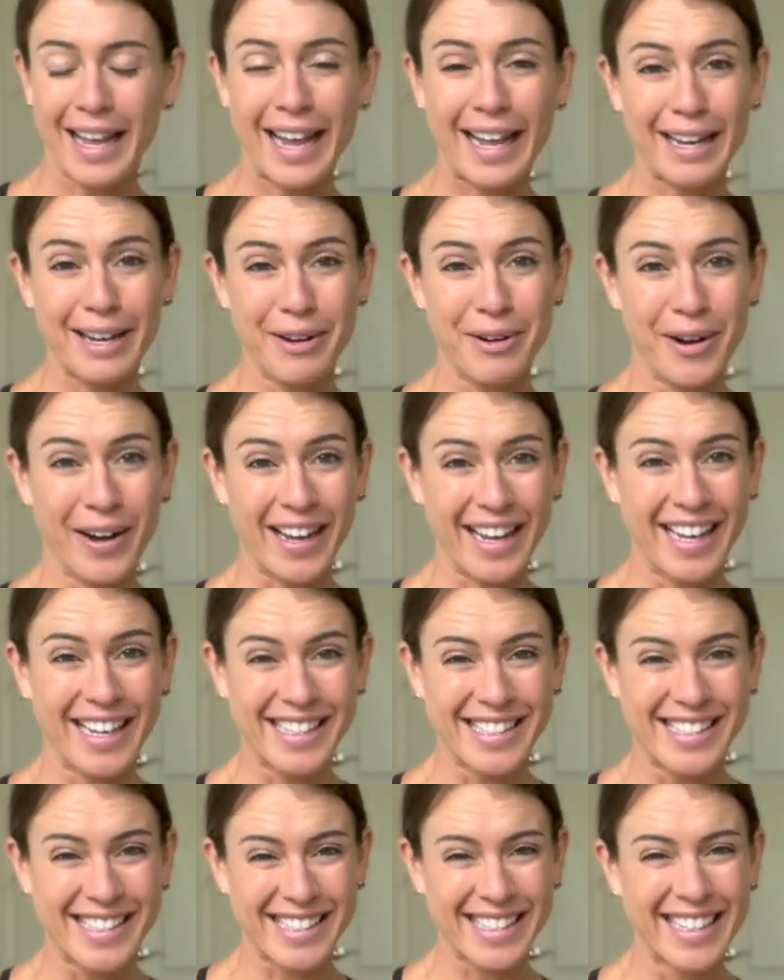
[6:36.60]

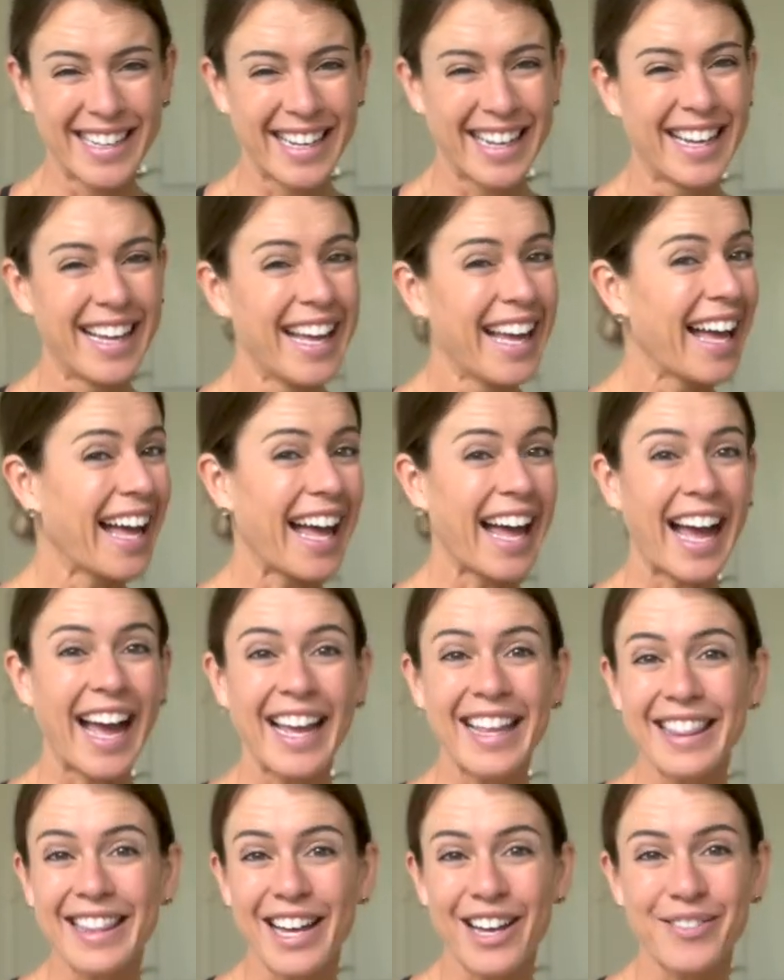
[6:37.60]
Anyways,
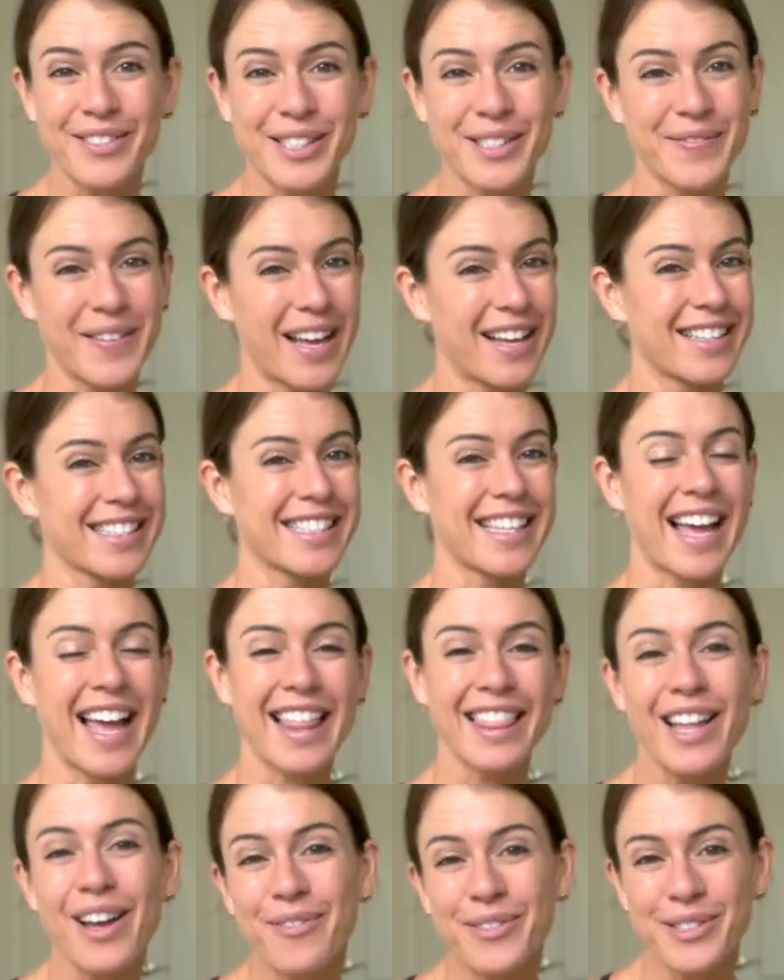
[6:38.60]
I love smells. I
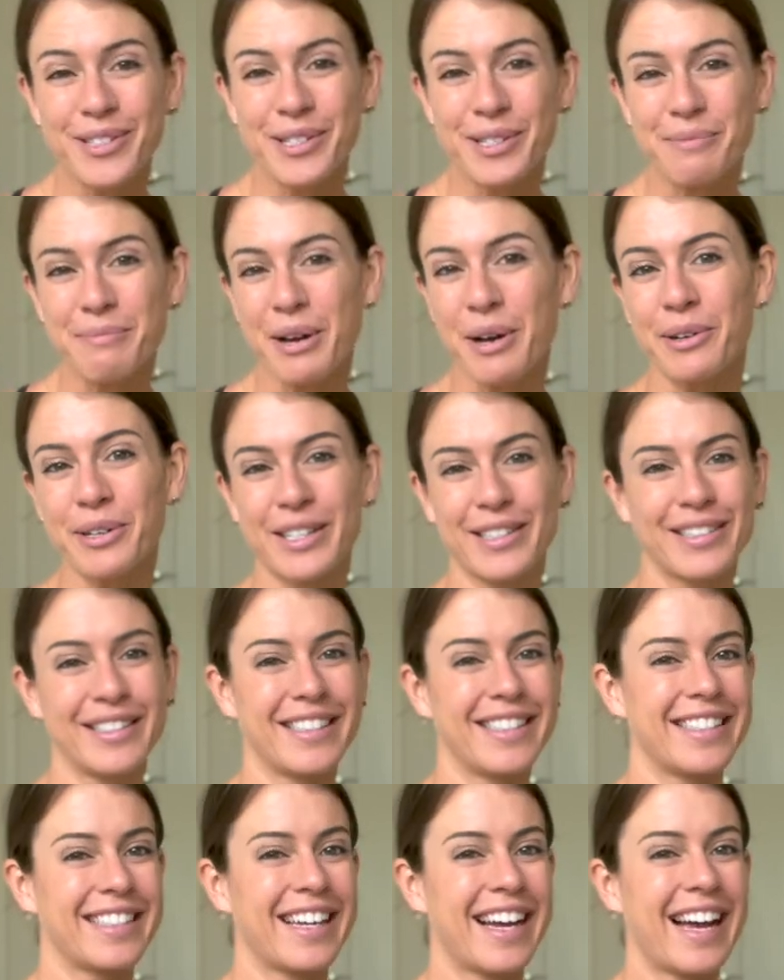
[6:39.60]
love to smell
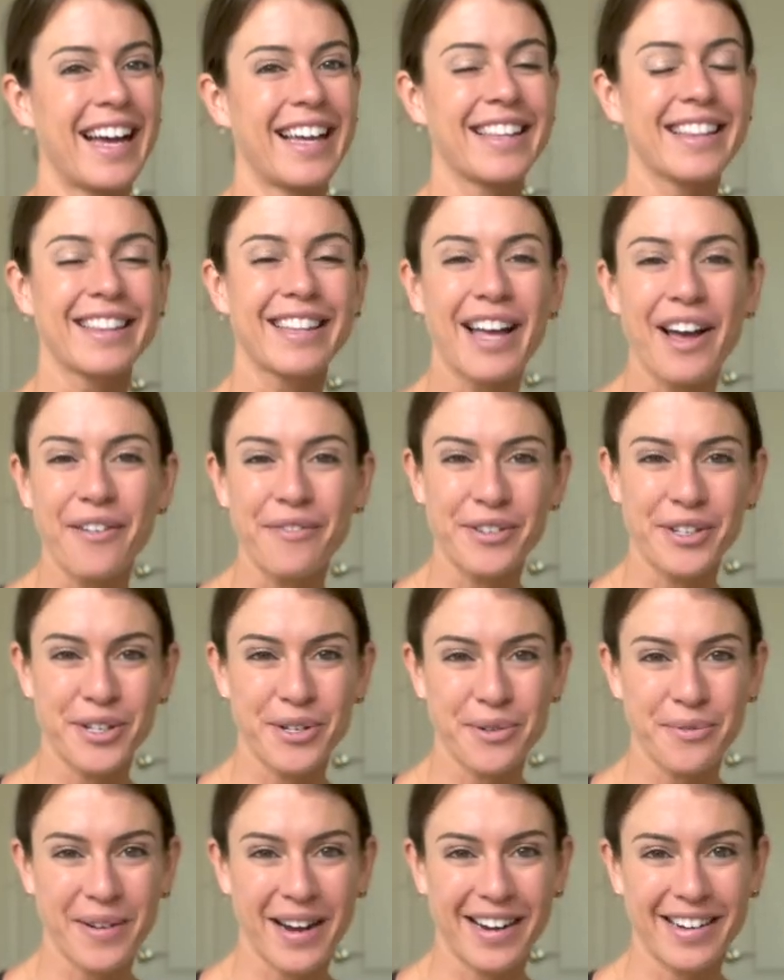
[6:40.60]
good. I love
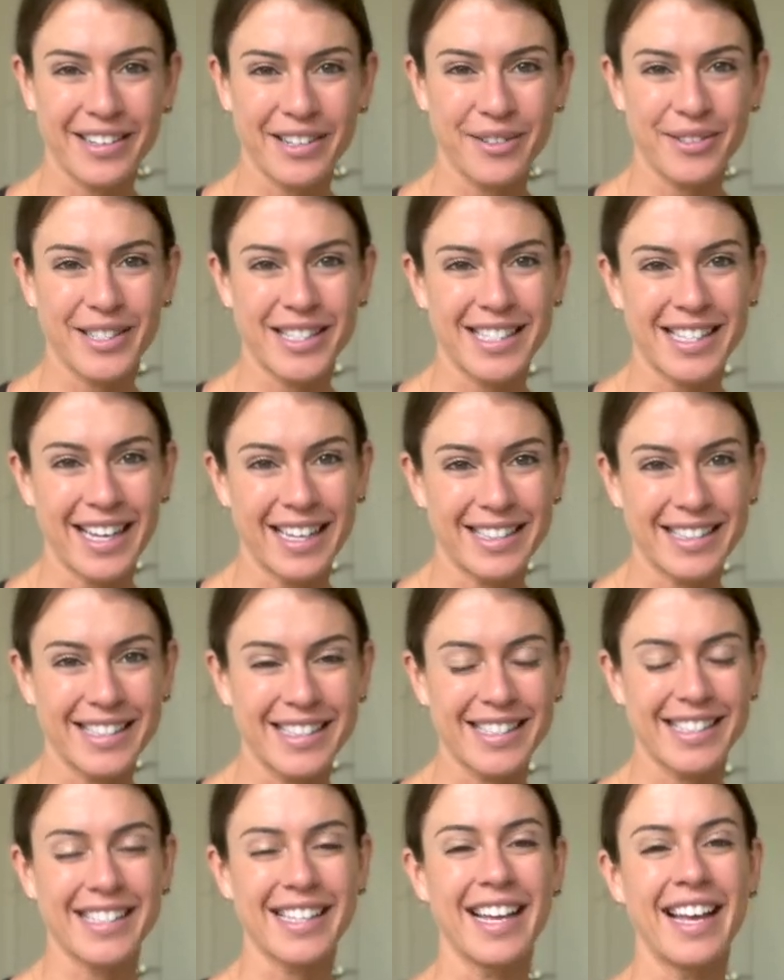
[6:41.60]
to wear new
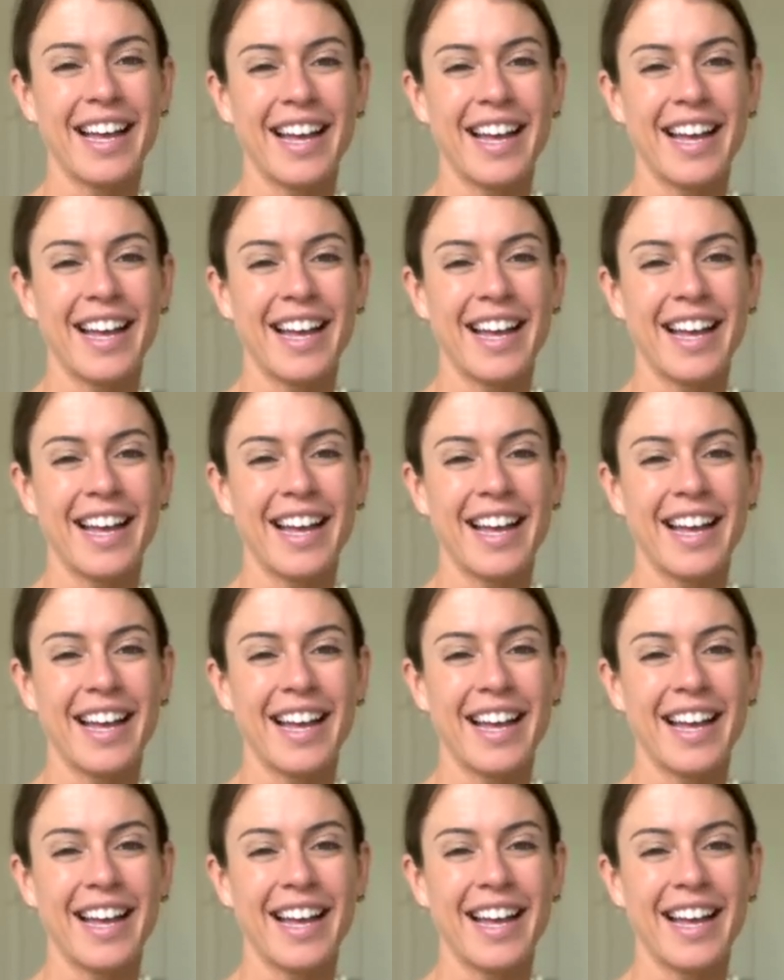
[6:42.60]
scents.